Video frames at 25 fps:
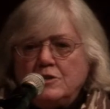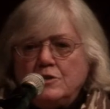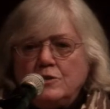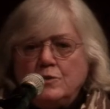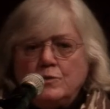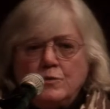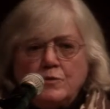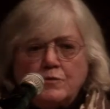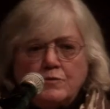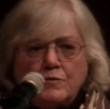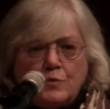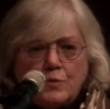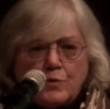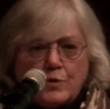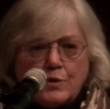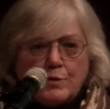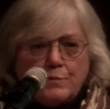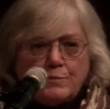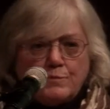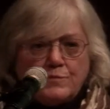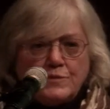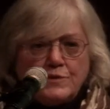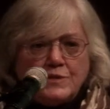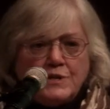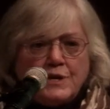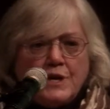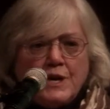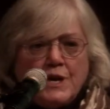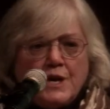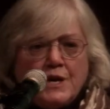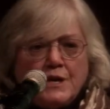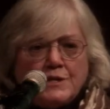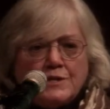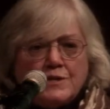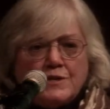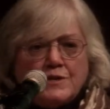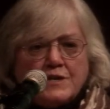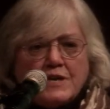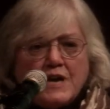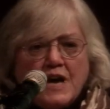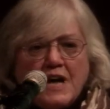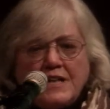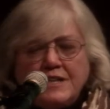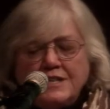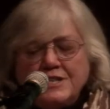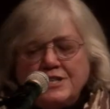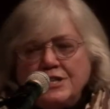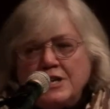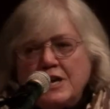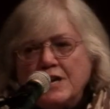uniforms. So the
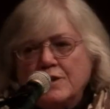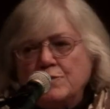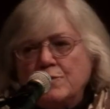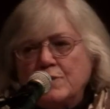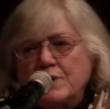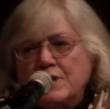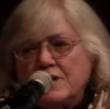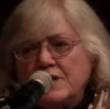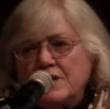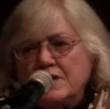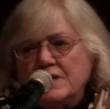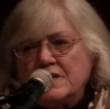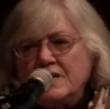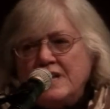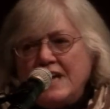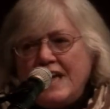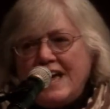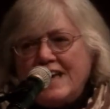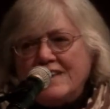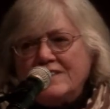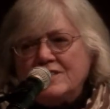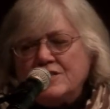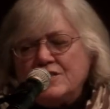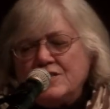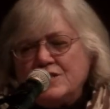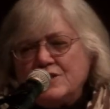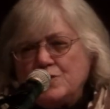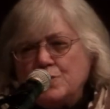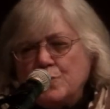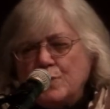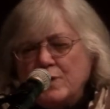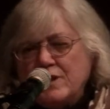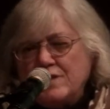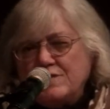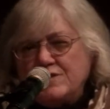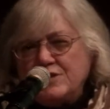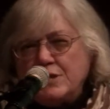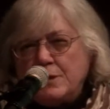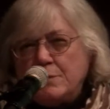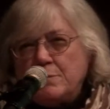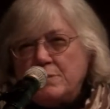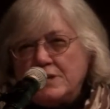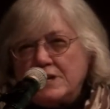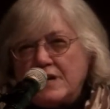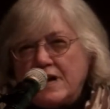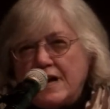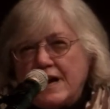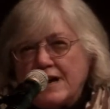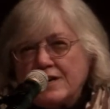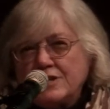Kala Chakra and the story of
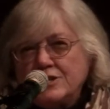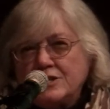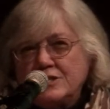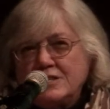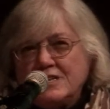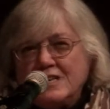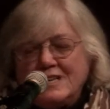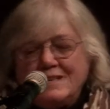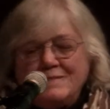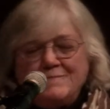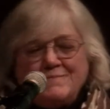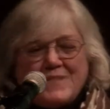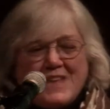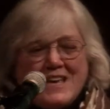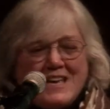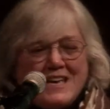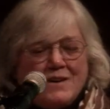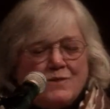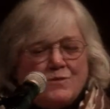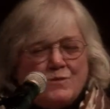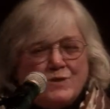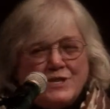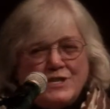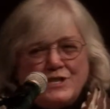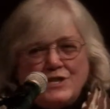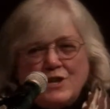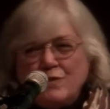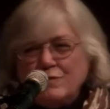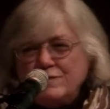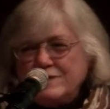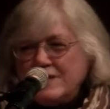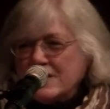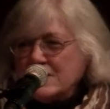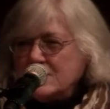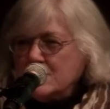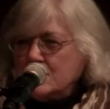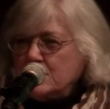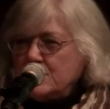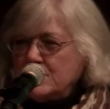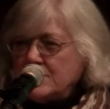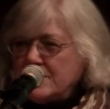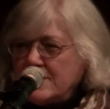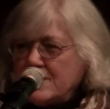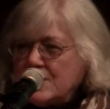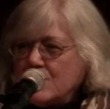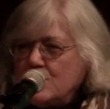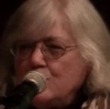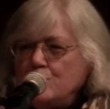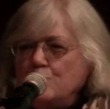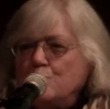Shambhala actually was so flexible
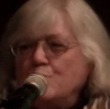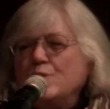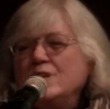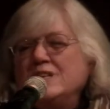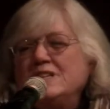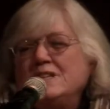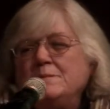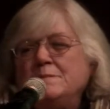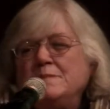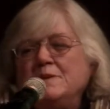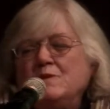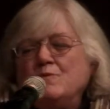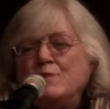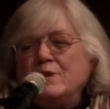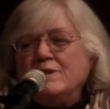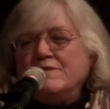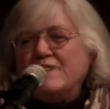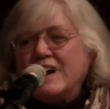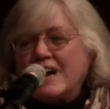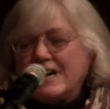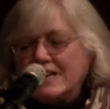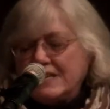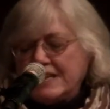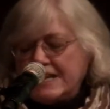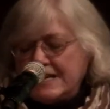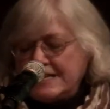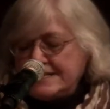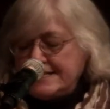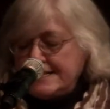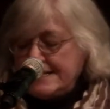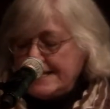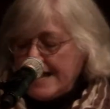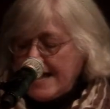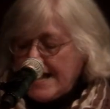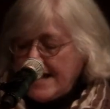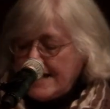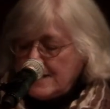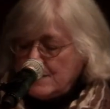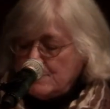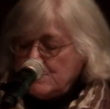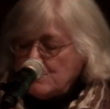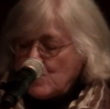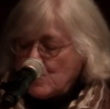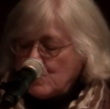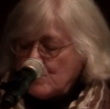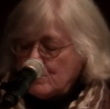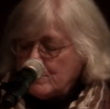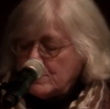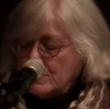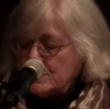that it could really be revitalized at any
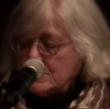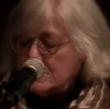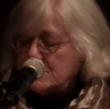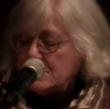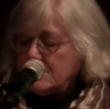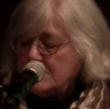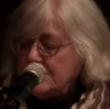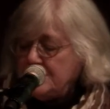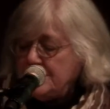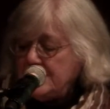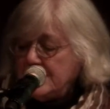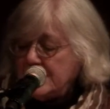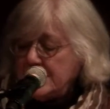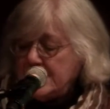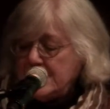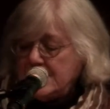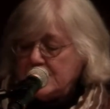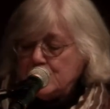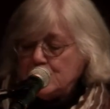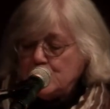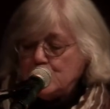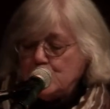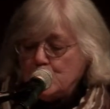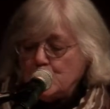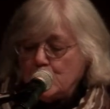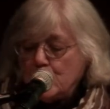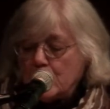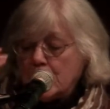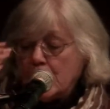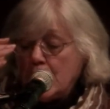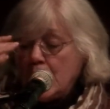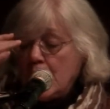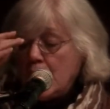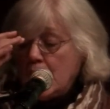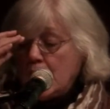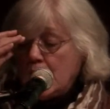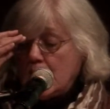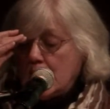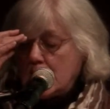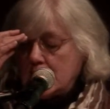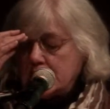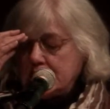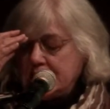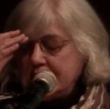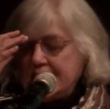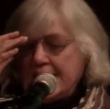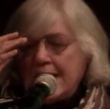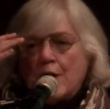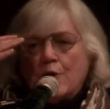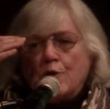moment and fitted into a, a
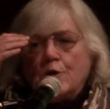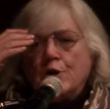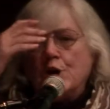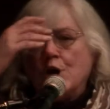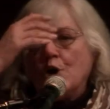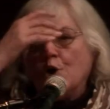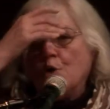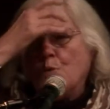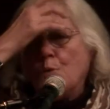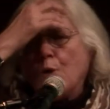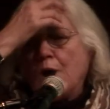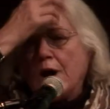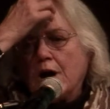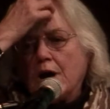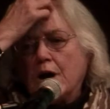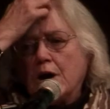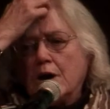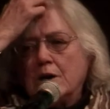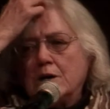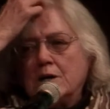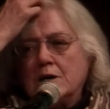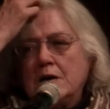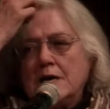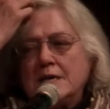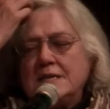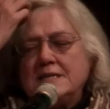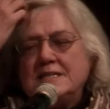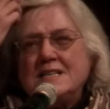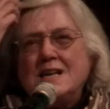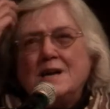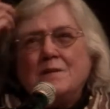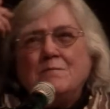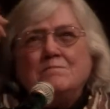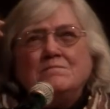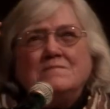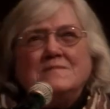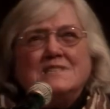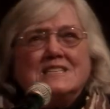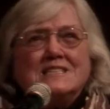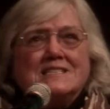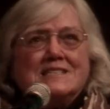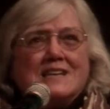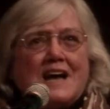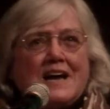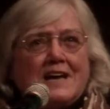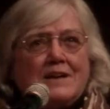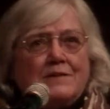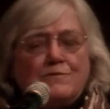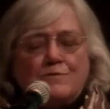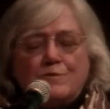scenario where some
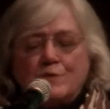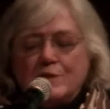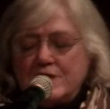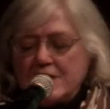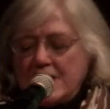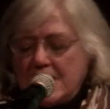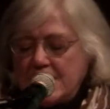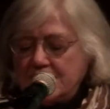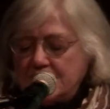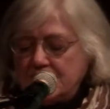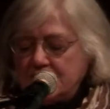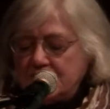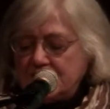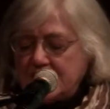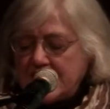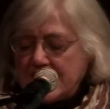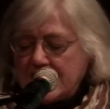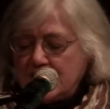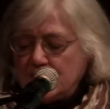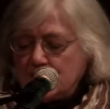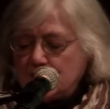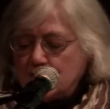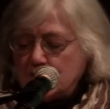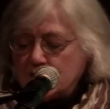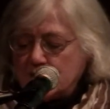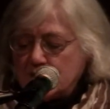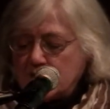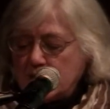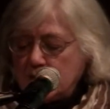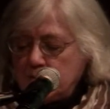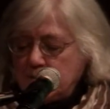design for the end of days was going to